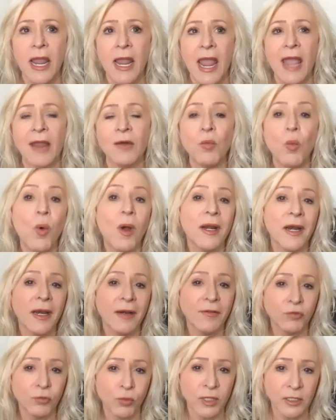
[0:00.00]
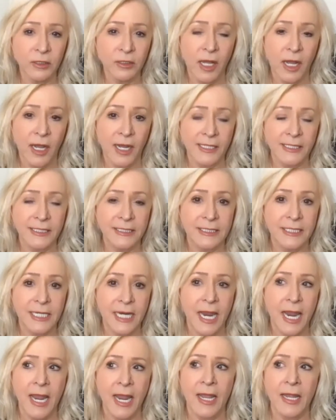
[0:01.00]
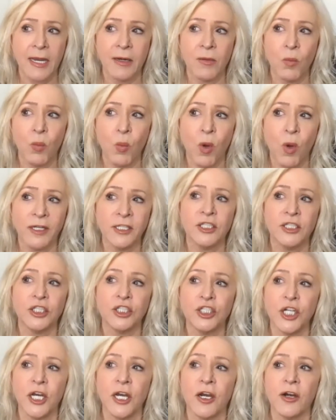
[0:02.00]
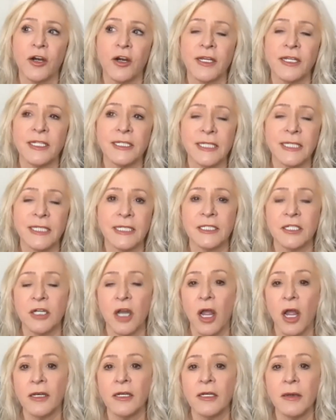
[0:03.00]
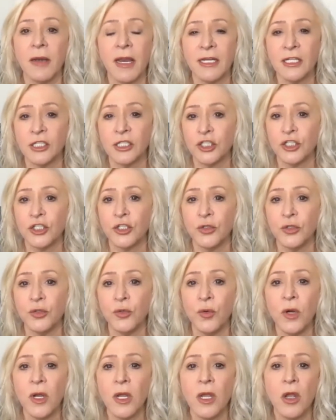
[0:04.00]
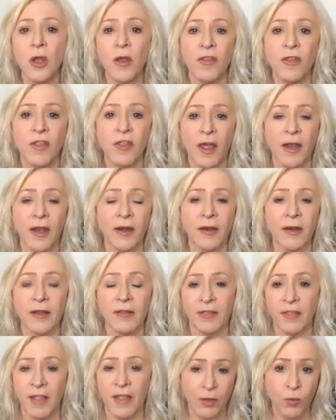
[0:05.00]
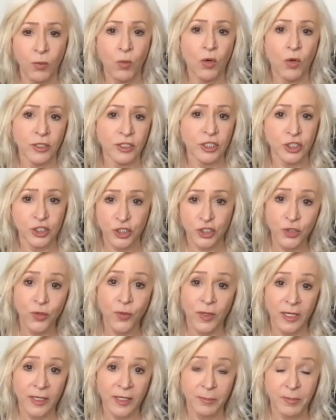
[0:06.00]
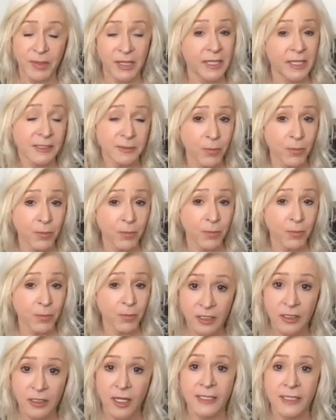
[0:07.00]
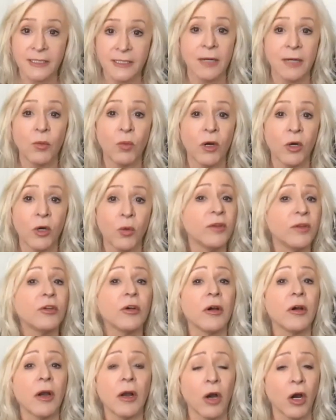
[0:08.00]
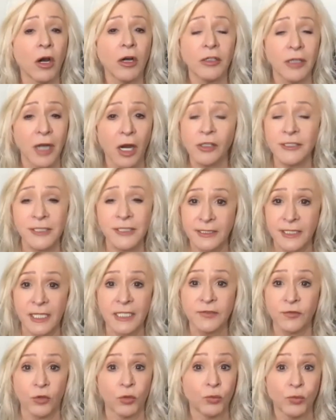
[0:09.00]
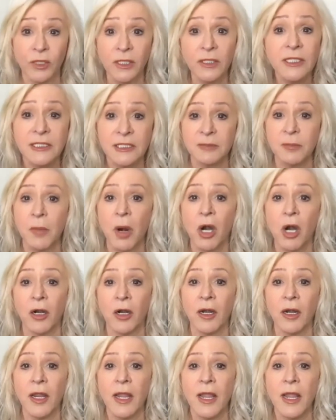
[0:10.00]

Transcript: and what i've realized and wanted to share is it's not an issue that they would do it because most of the clients i work with are are, are successful really smart